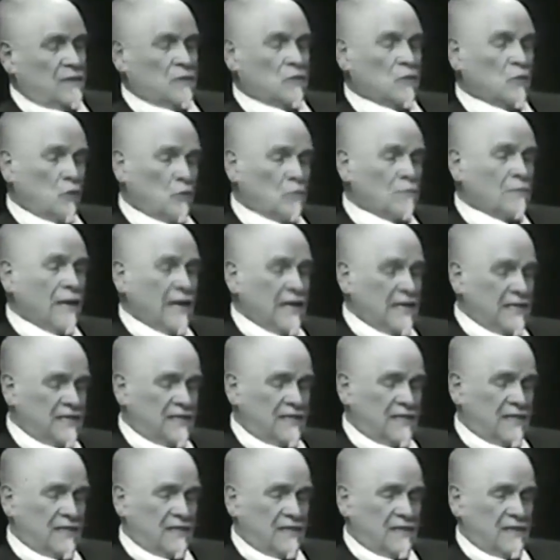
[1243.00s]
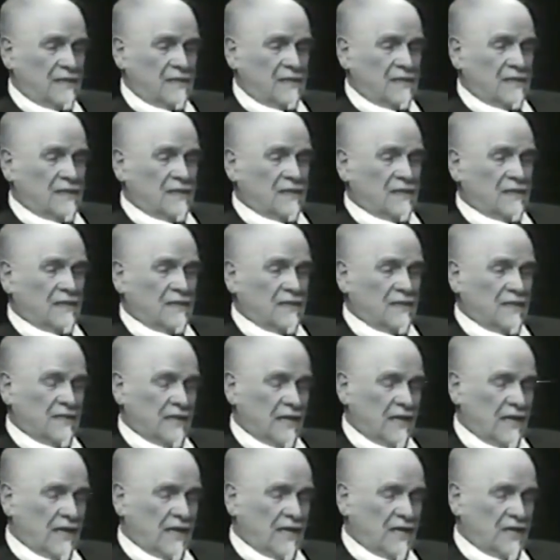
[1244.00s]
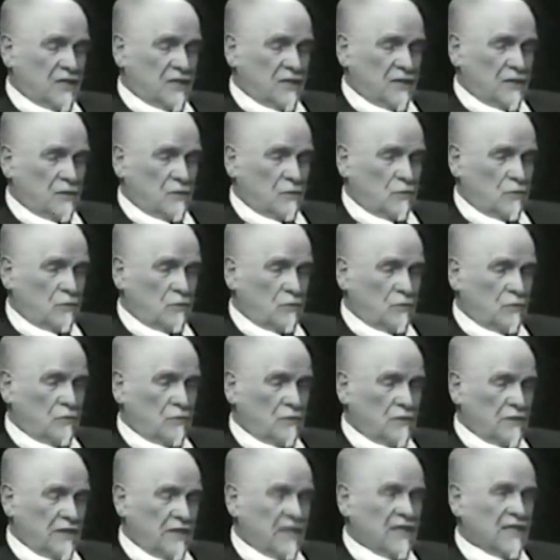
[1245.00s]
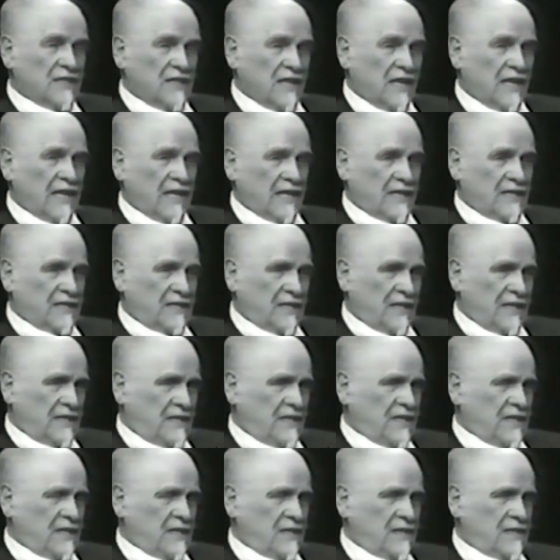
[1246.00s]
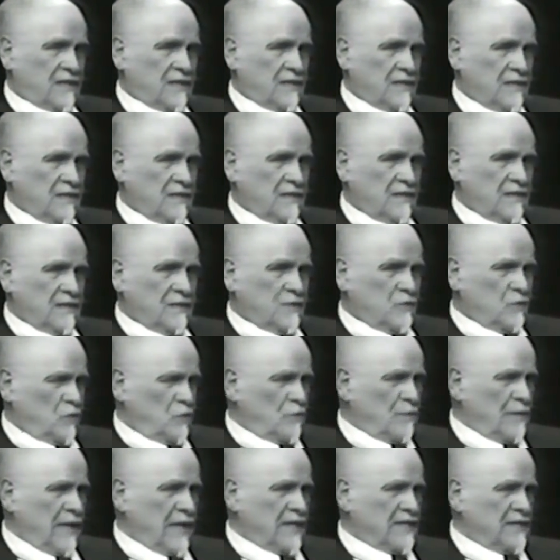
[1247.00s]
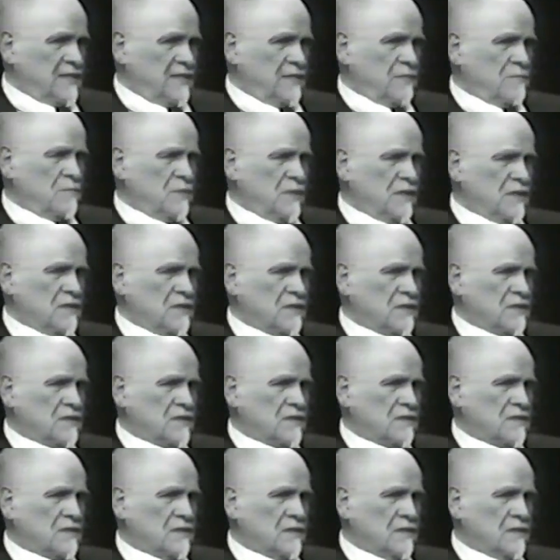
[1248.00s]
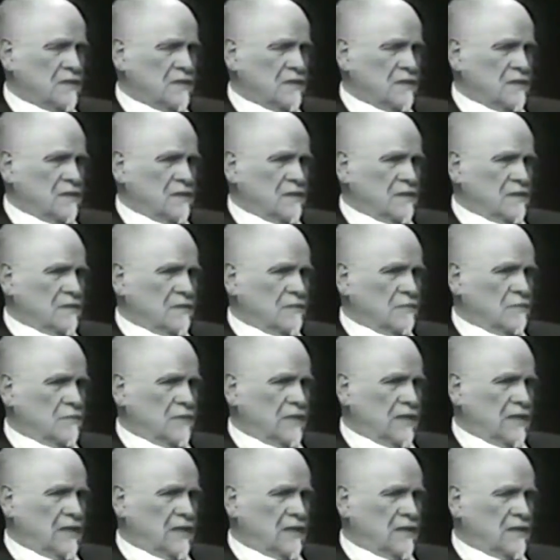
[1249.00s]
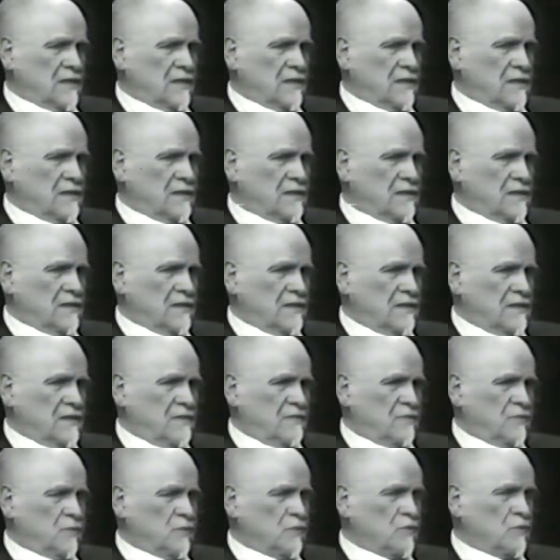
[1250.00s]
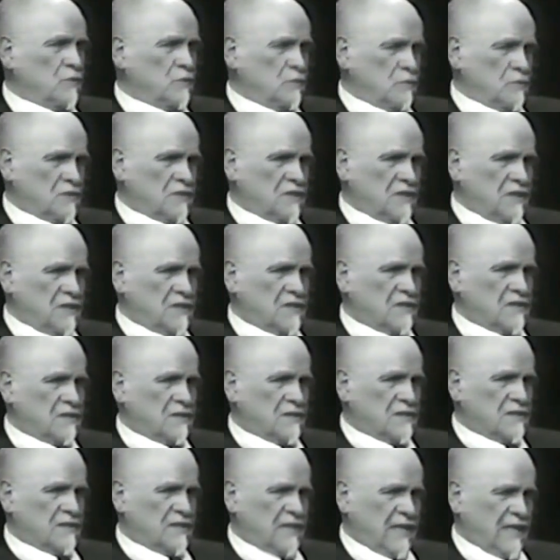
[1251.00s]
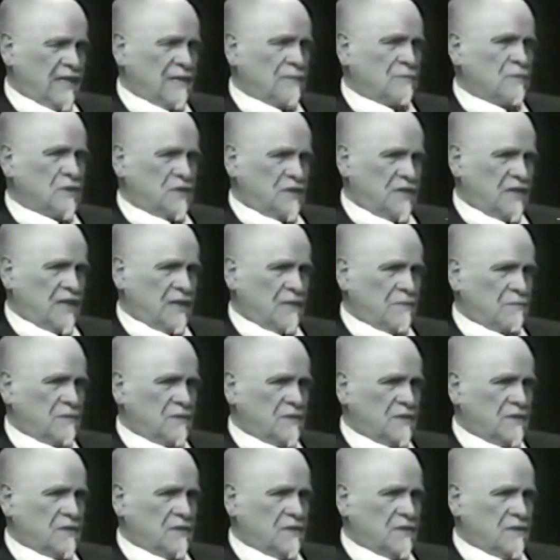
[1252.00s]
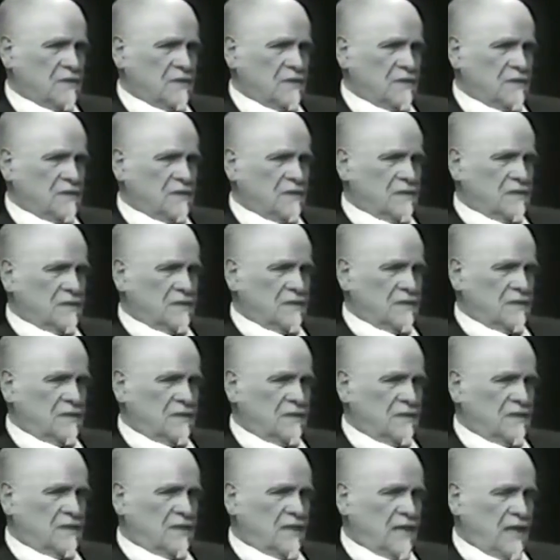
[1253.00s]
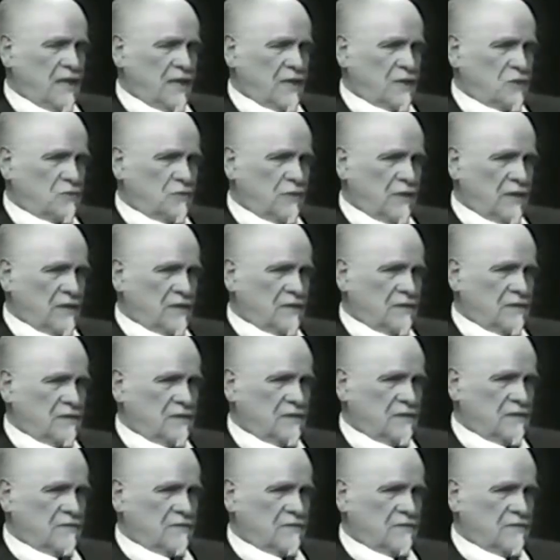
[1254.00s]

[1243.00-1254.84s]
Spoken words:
a normality in relation to intellect, I think. Normality means, well, if you use this terrible term, intellectual